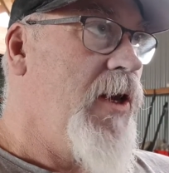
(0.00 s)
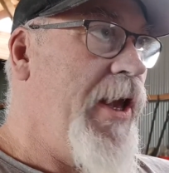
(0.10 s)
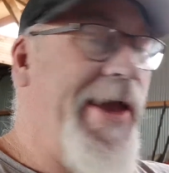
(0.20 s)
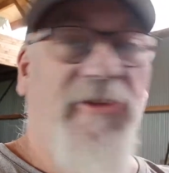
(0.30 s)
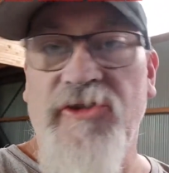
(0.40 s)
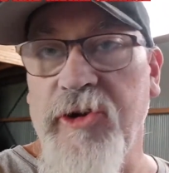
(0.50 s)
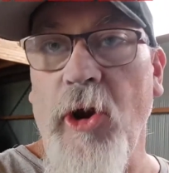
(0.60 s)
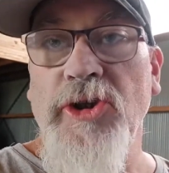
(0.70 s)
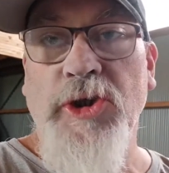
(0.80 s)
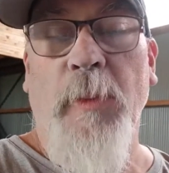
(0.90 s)
and
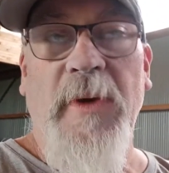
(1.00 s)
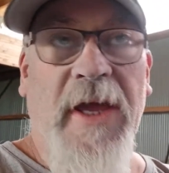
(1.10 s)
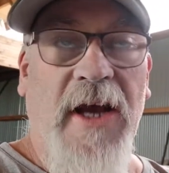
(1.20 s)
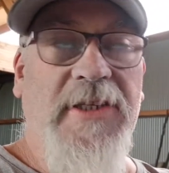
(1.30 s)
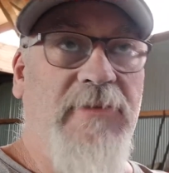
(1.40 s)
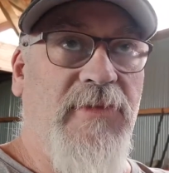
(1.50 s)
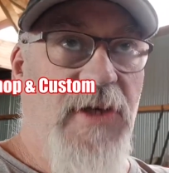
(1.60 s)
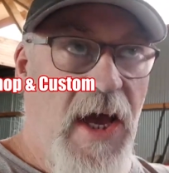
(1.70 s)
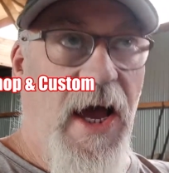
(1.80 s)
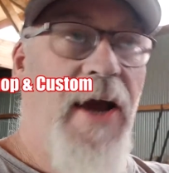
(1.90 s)
Slow Shop and Custom,
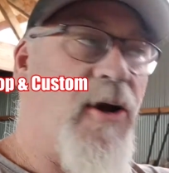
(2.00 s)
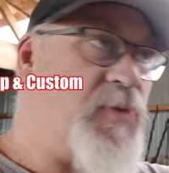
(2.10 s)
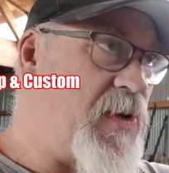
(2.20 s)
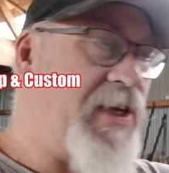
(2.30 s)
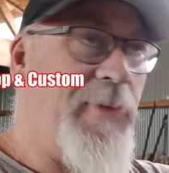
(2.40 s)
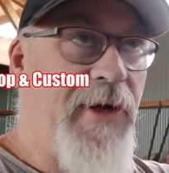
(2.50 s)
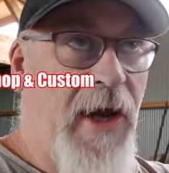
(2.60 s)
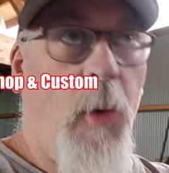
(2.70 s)
Arco's been telling me to go